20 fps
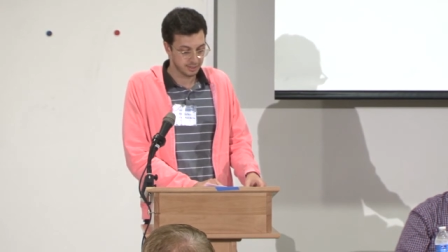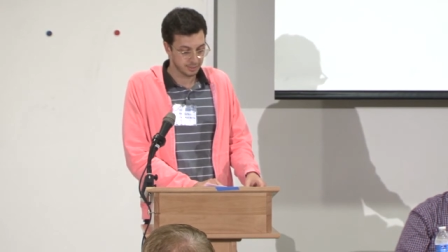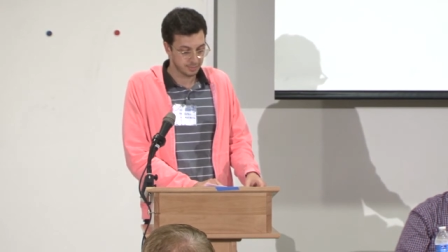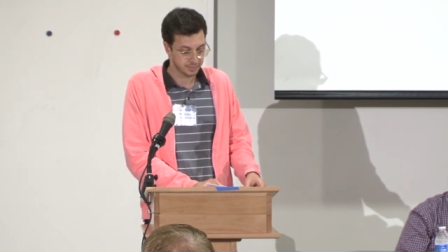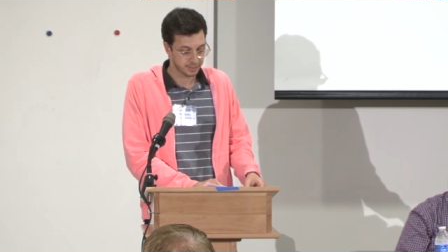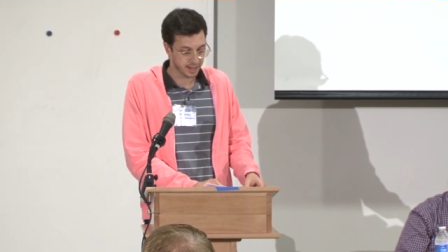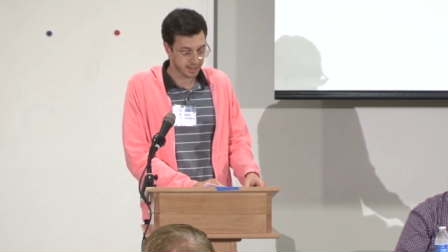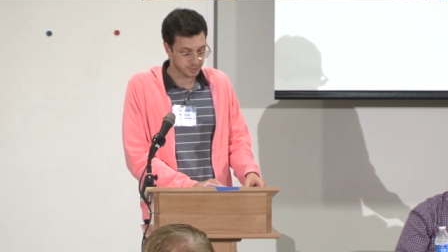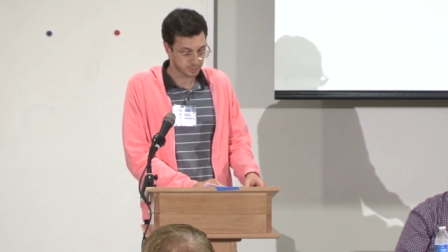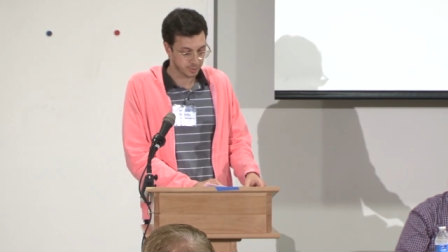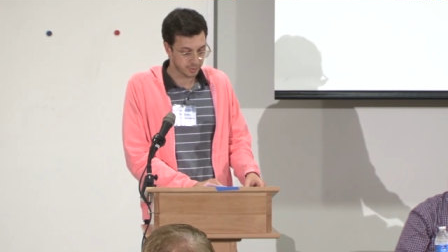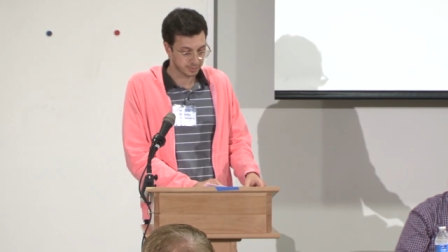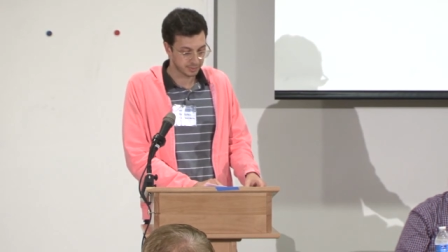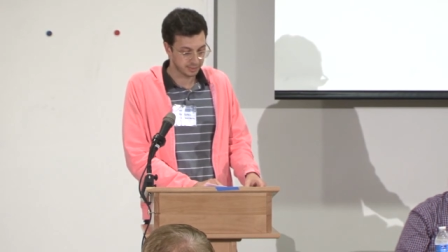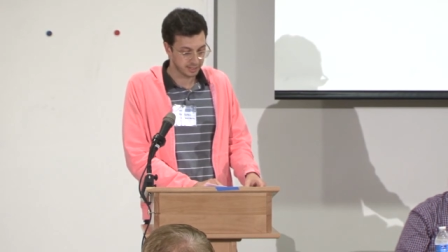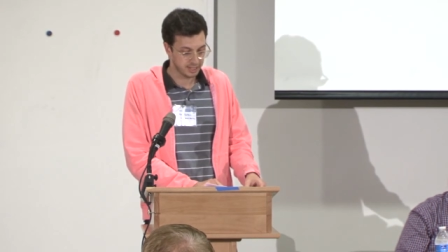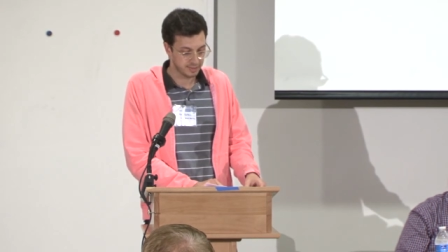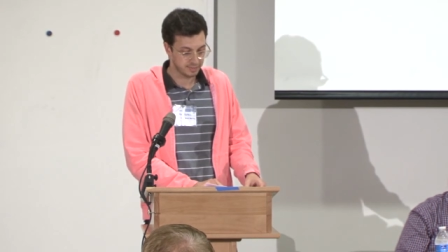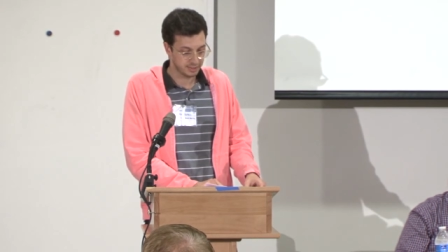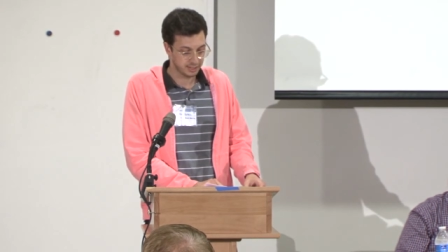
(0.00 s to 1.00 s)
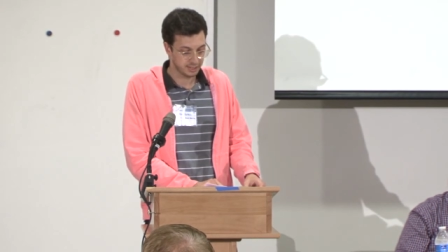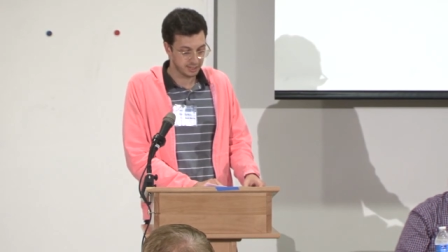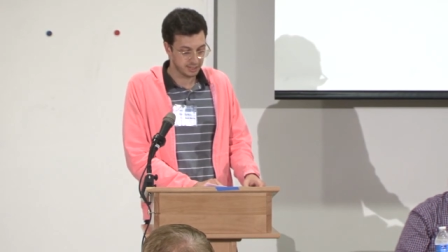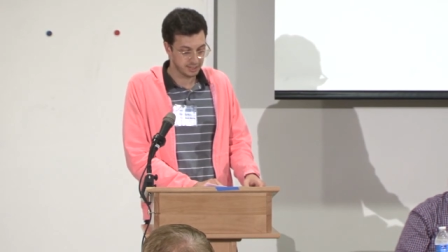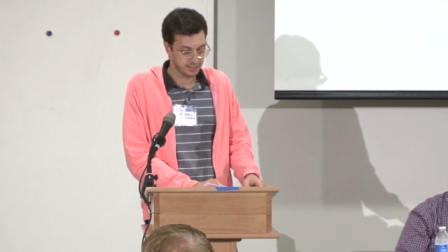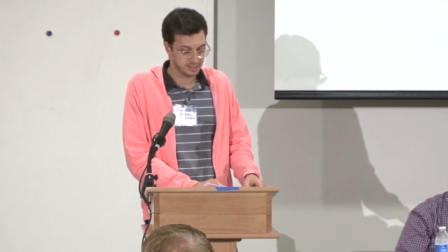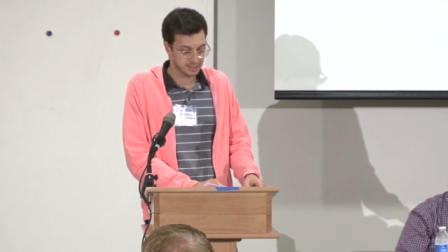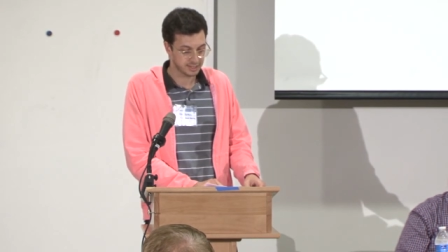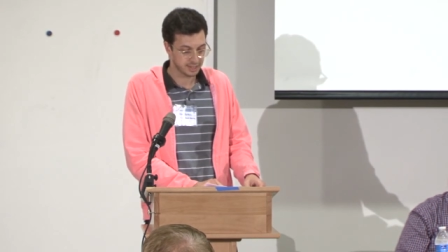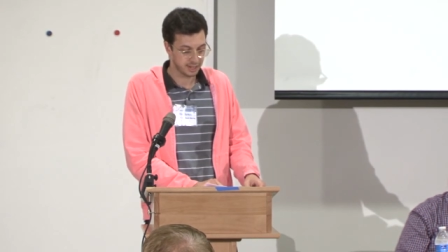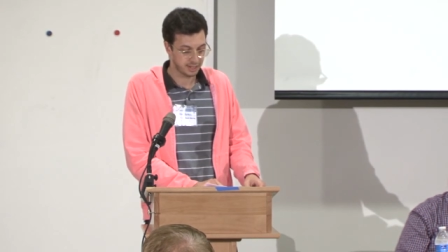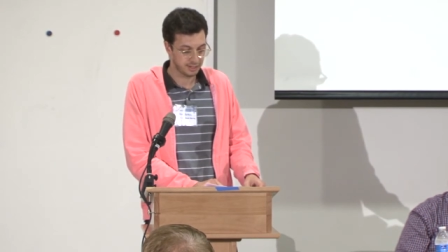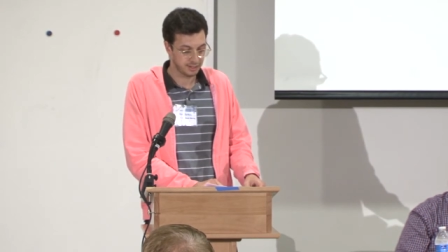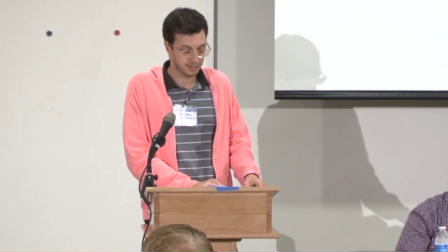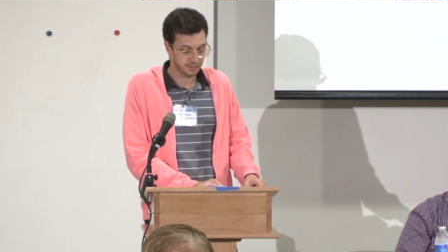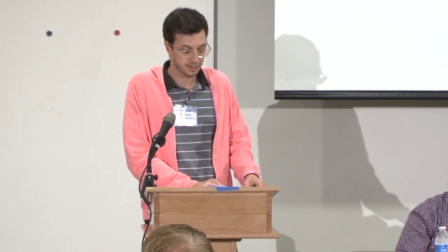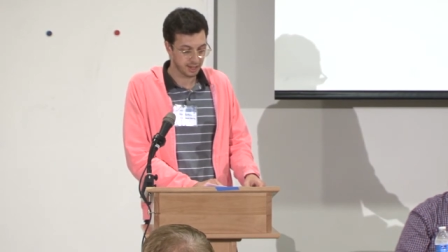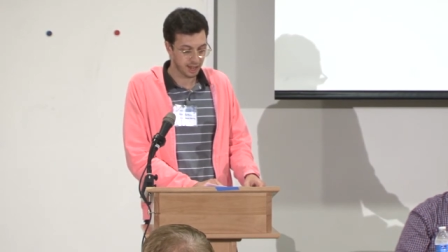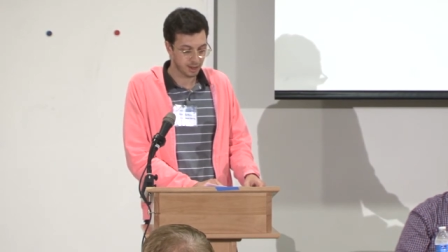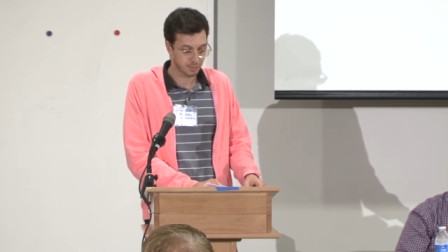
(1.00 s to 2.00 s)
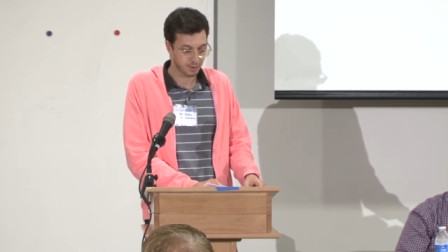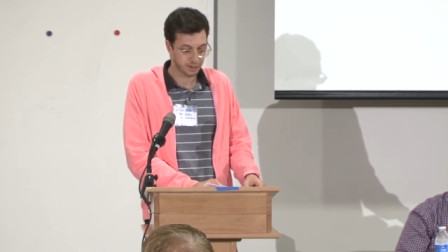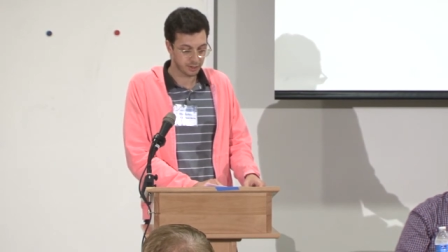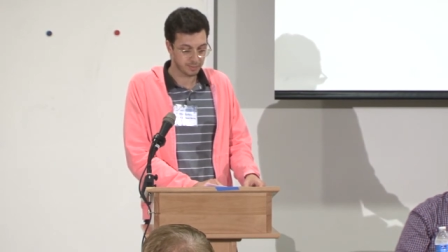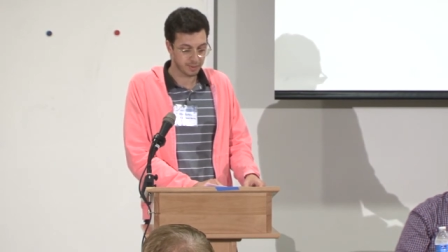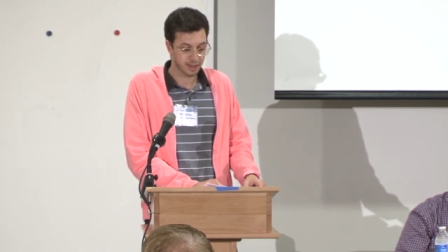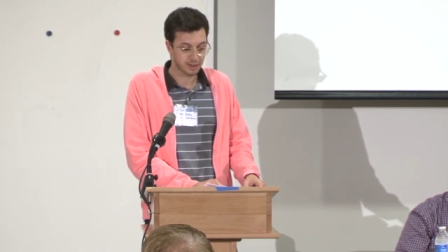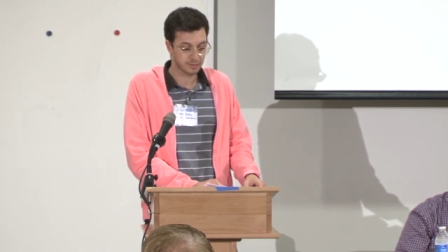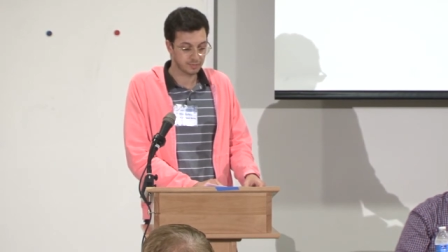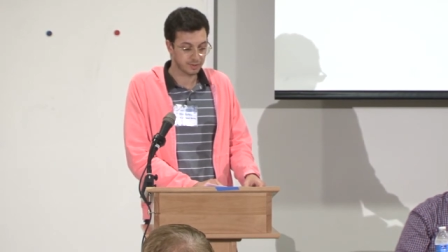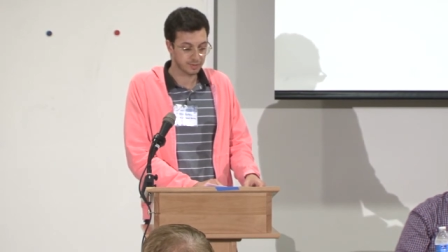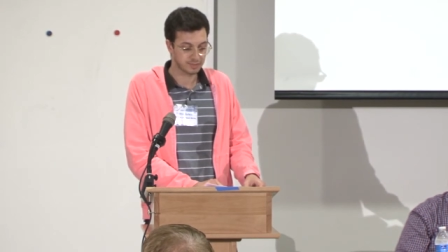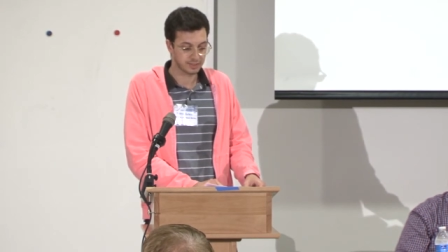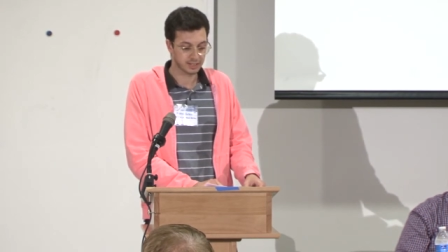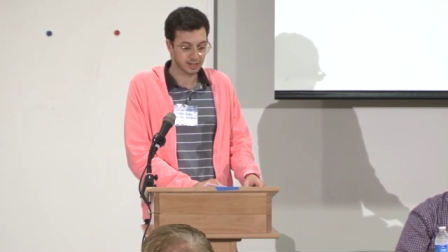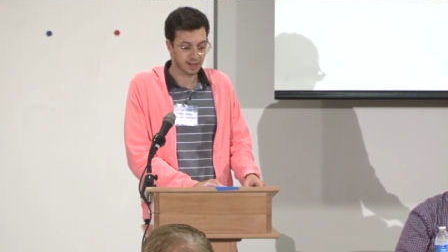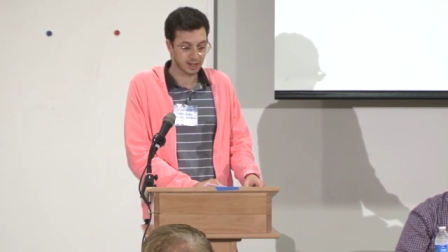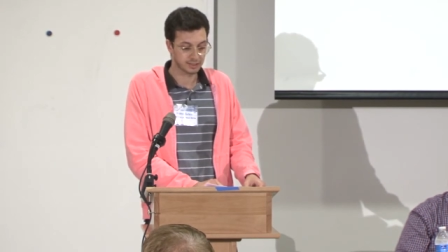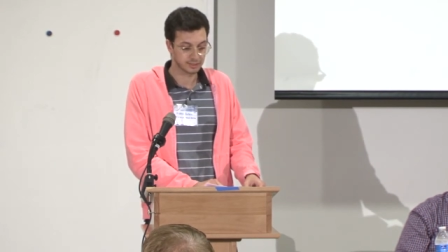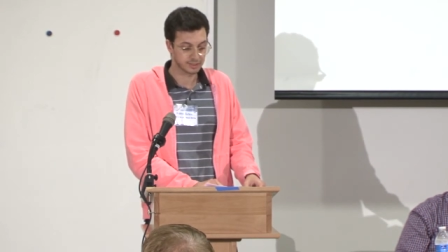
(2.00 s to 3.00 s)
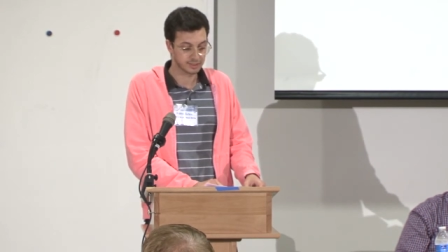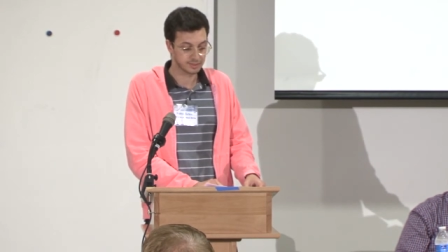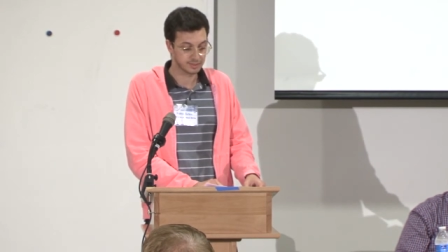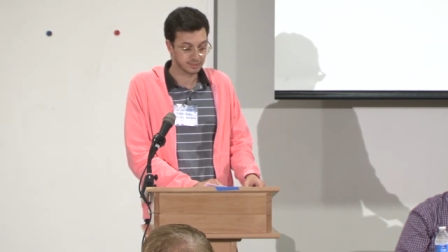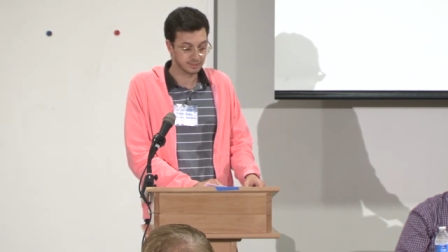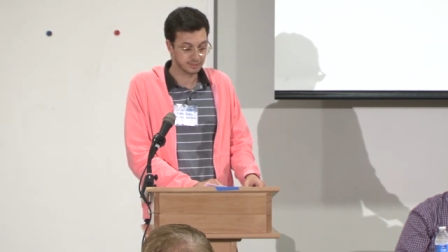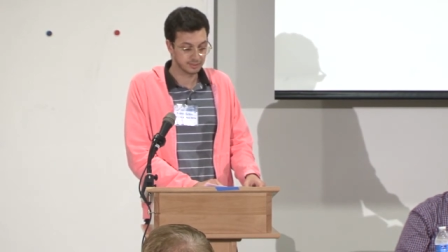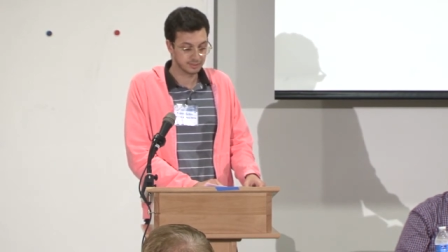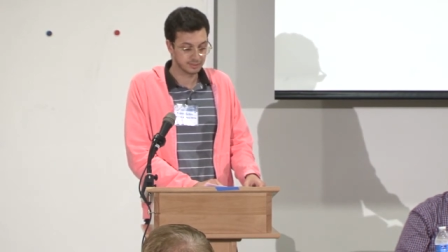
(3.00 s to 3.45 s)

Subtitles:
But as we were leaving, he said, "I want to pay you $50.